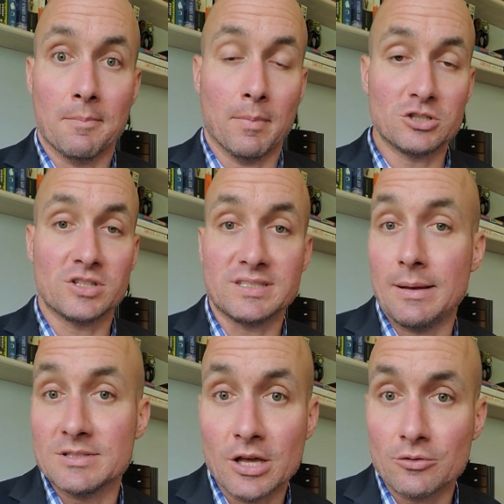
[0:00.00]
Much the
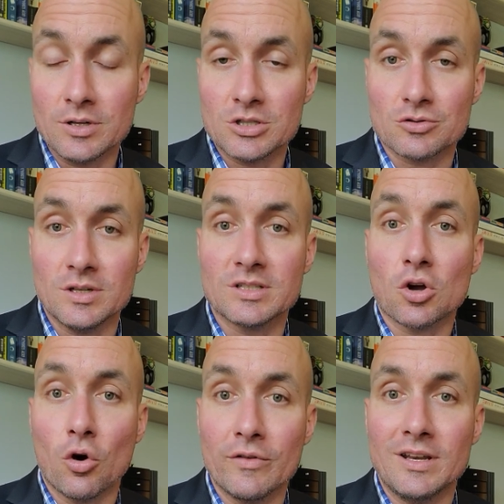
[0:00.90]
same as other industries,
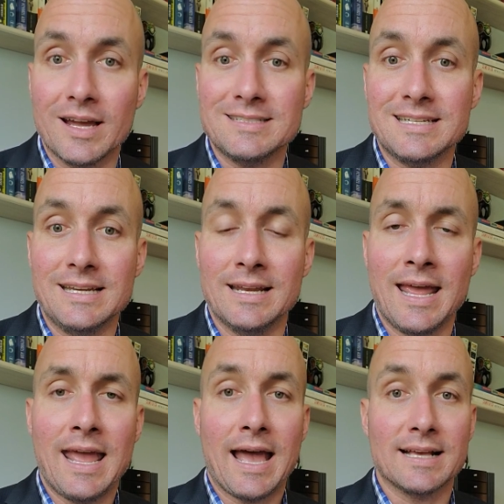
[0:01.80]
COVID 19
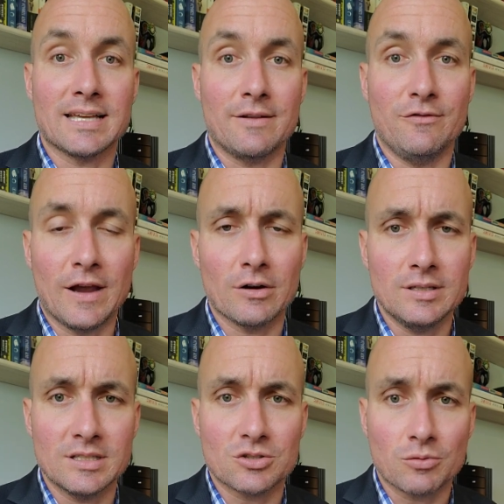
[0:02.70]
has had very
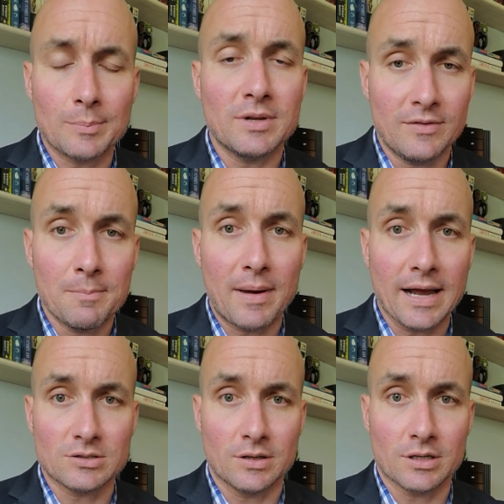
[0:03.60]
disruptive
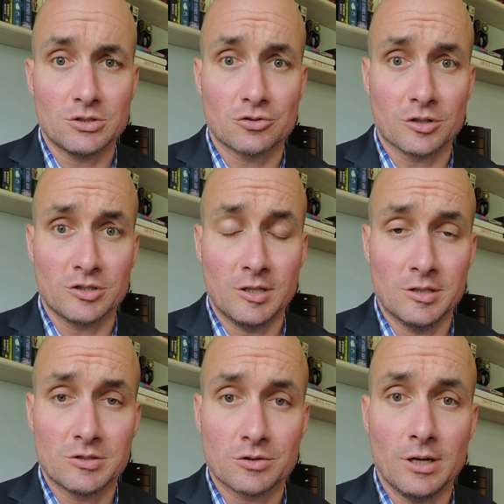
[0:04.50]
impacts on the construction
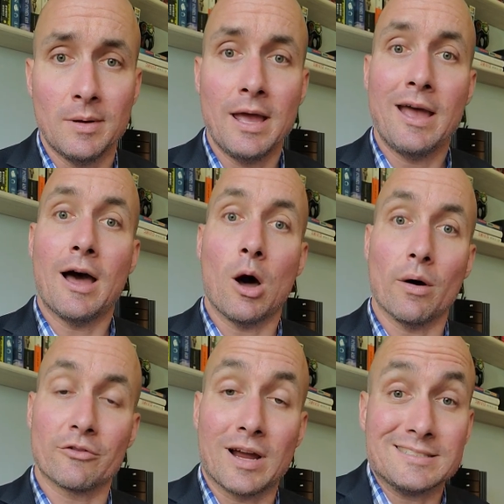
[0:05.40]
industry.
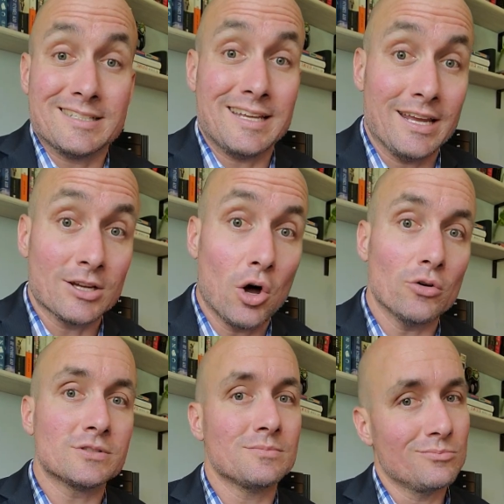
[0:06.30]
However, as the saying
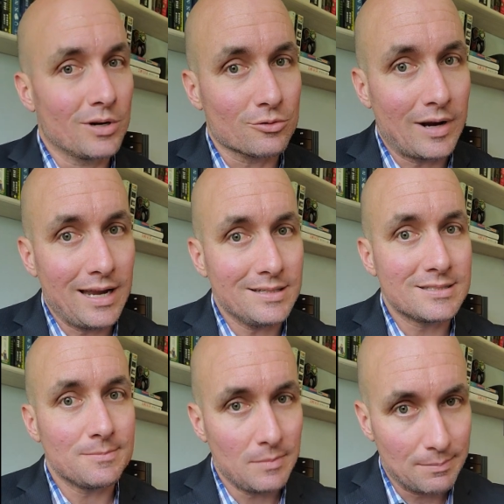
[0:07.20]
goes, when it
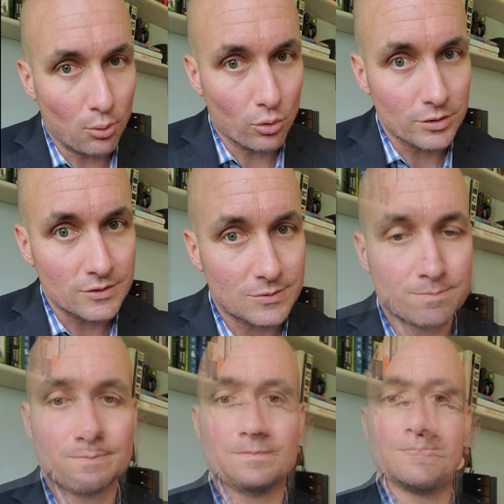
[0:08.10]
rains, it pours.
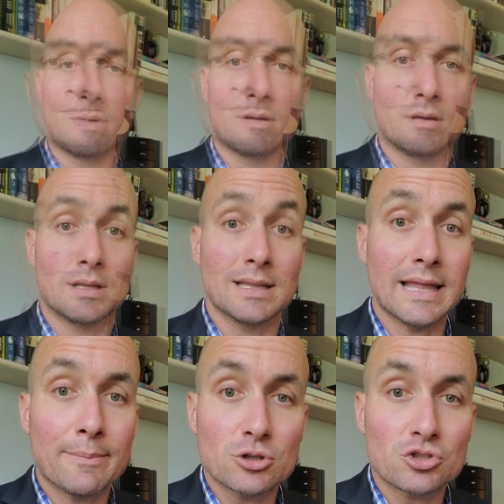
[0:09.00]

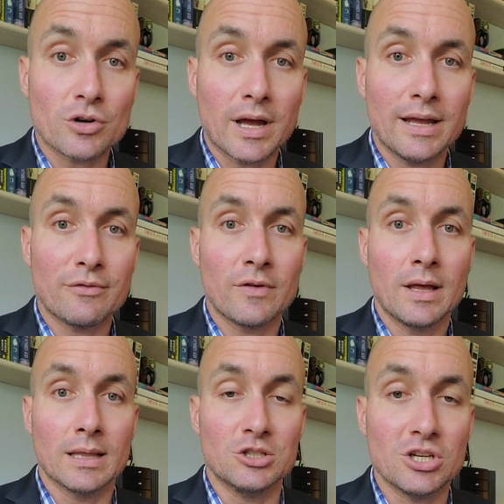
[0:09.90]
Labor strife,
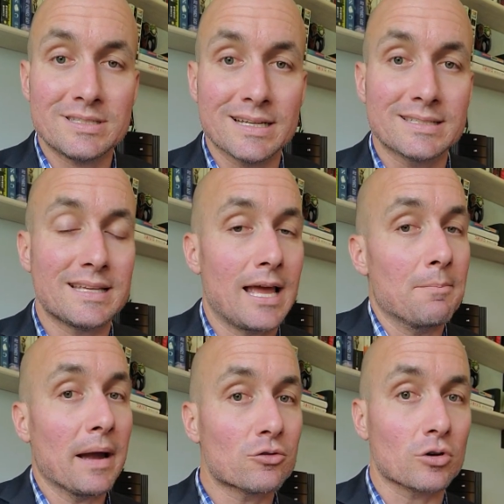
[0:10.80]
logistics, and
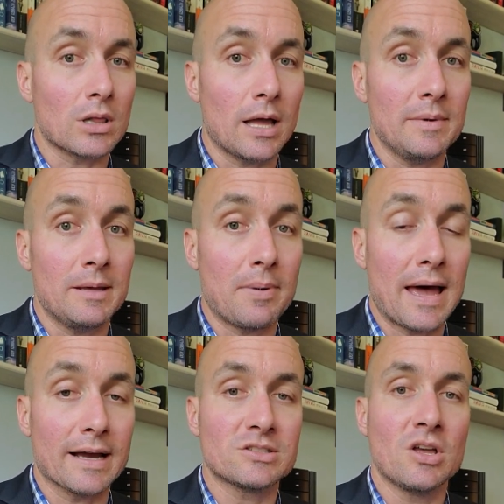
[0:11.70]
microclimate
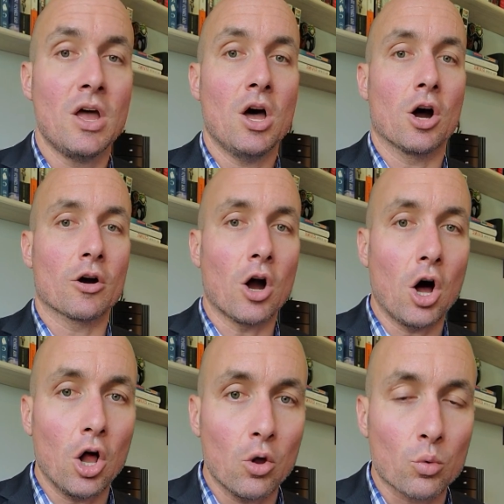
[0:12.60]
impacts are
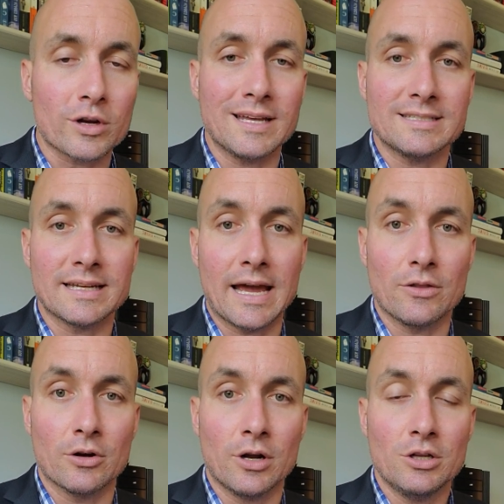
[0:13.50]
all working
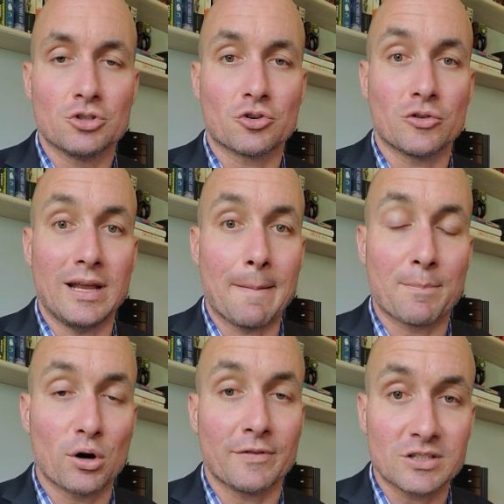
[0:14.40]
together to create a
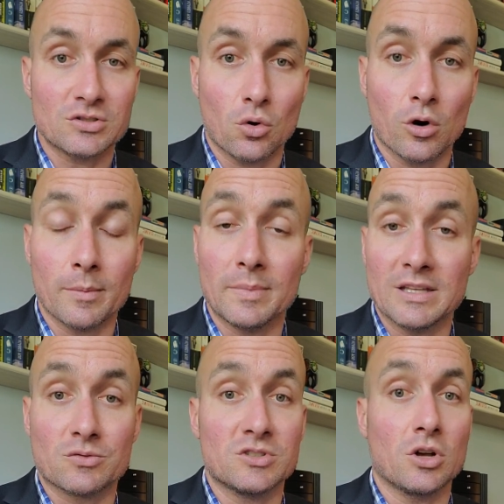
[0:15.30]
perfect storm
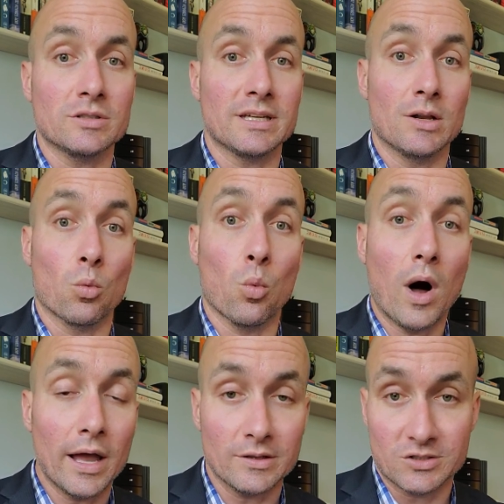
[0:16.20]
that's resulting in
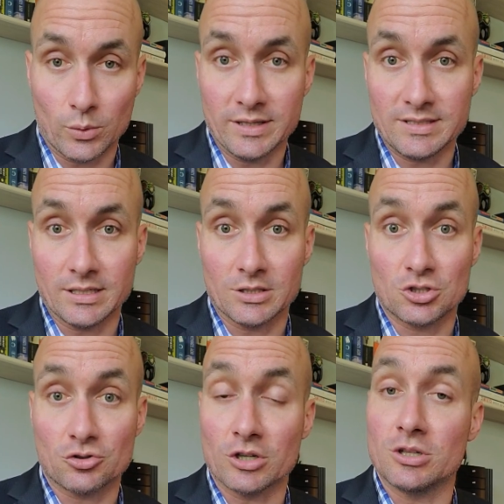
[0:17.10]
wild swings in
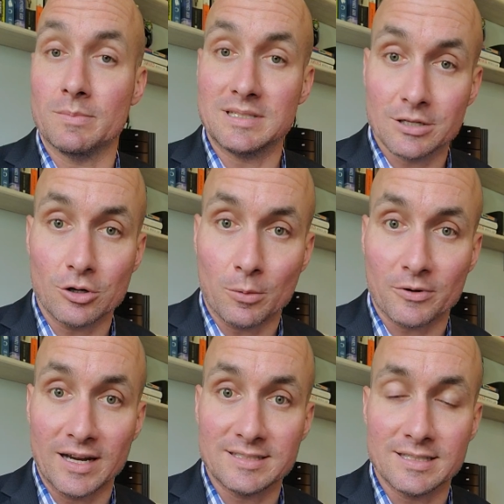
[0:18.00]
construction material
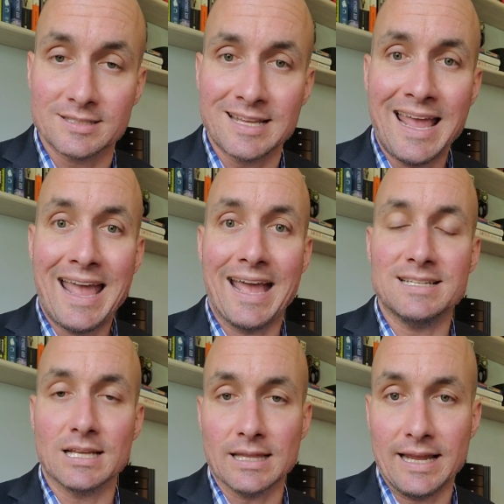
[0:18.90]
prices
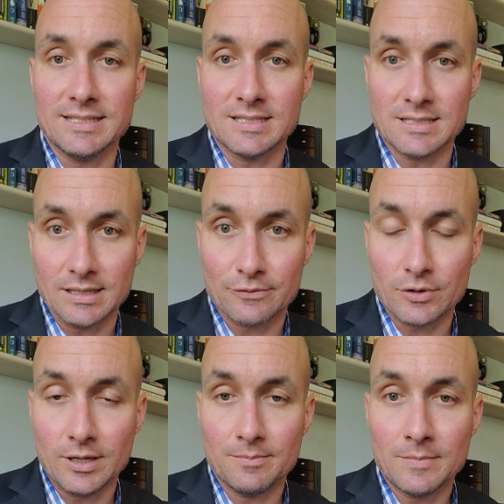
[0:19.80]
and delays in
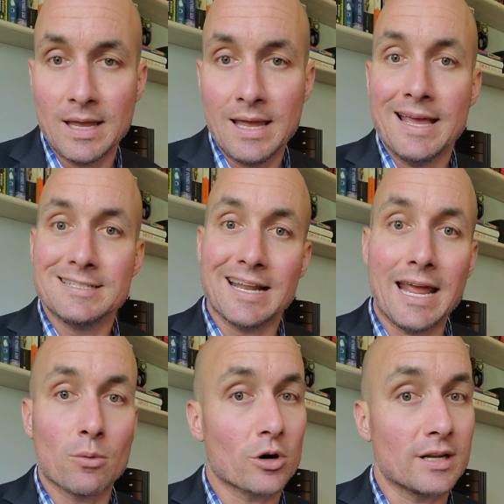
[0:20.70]
delivery.
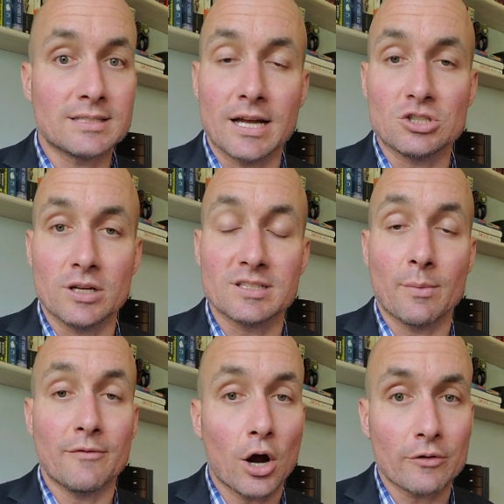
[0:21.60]
Today, we're going to touch on some
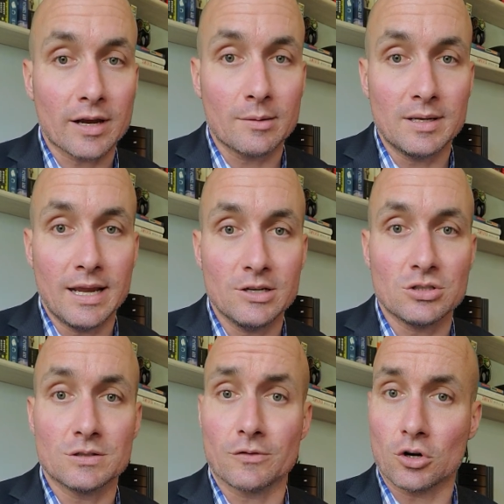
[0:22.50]
of our
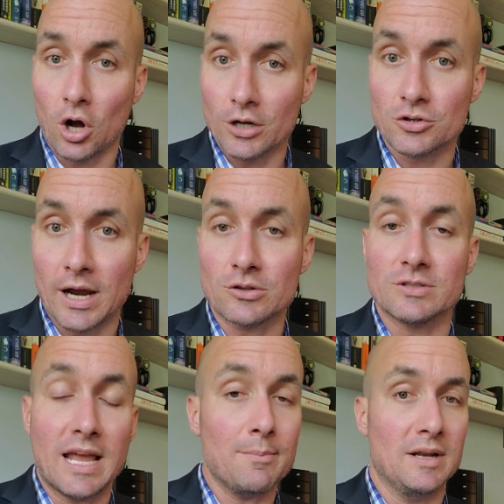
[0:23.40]
recommendations for contractors
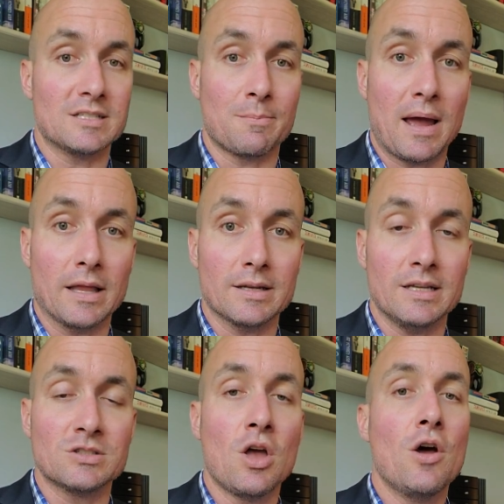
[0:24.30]
and
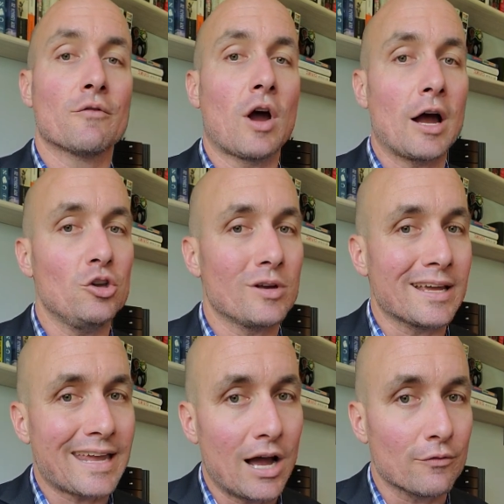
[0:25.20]
municipalities for how you can
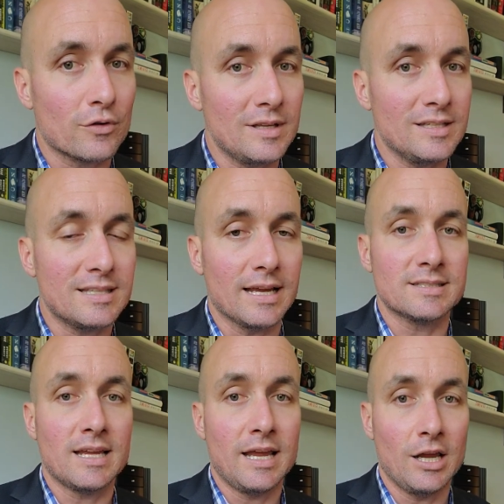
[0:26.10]
account for these
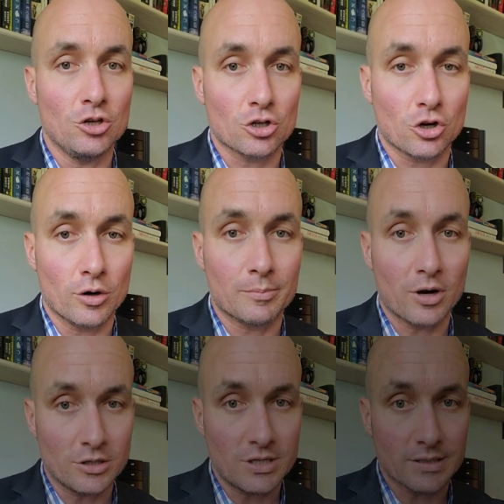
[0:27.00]
things in your current
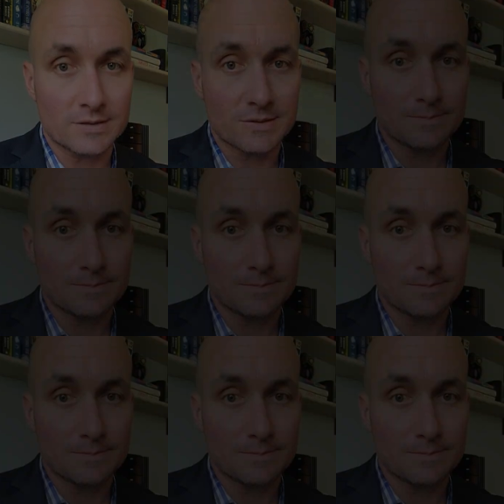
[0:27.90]
projects.